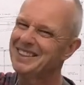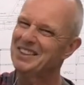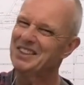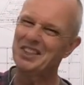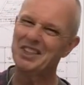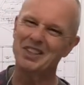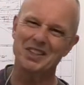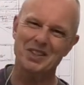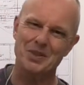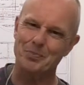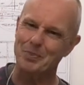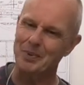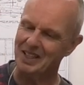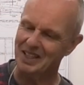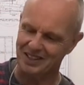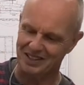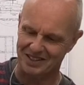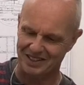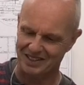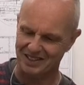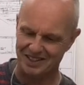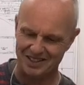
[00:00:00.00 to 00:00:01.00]
just
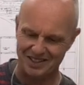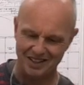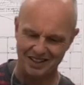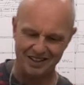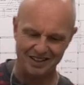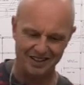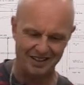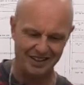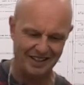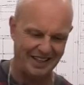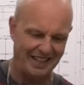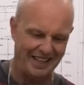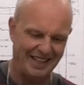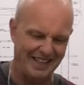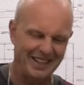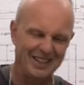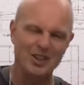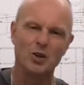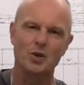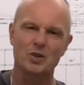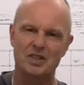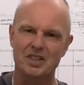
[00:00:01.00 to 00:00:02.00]
because it start
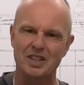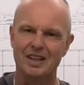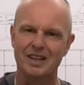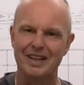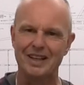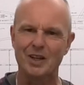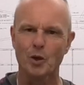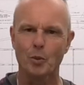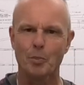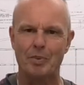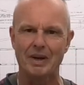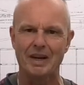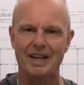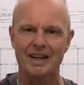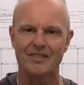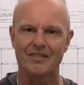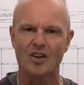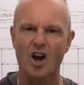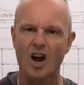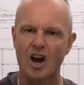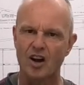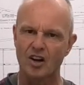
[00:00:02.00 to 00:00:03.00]
it, looks a little
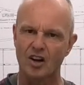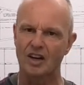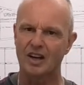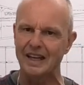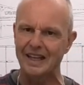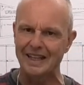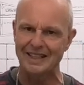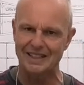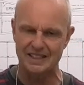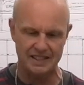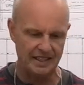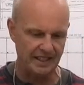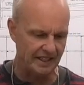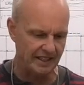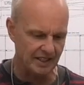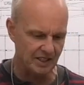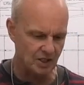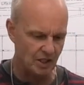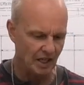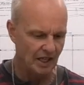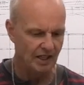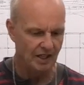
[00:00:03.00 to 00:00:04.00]
bit ugly as it
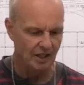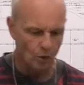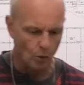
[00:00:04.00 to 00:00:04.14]
is